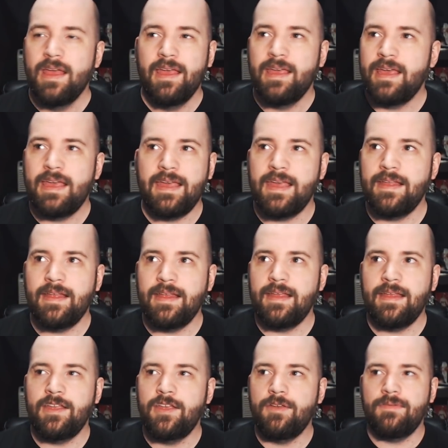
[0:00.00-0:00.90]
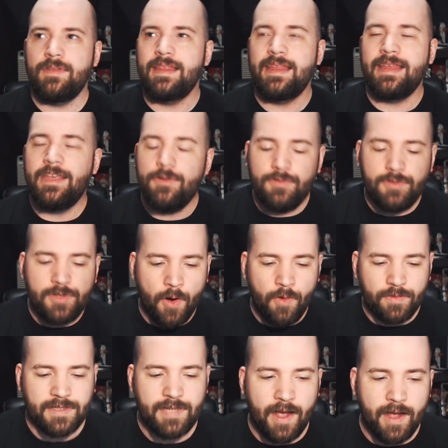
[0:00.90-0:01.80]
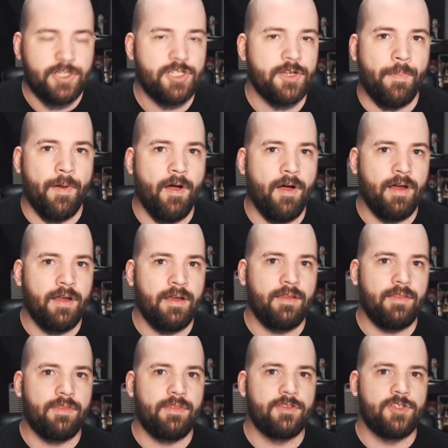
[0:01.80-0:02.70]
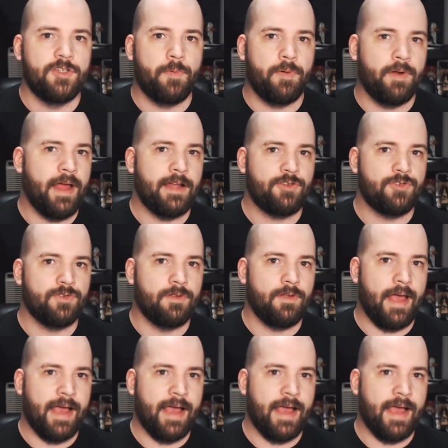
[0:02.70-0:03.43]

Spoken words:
You don't touch upon the supernatural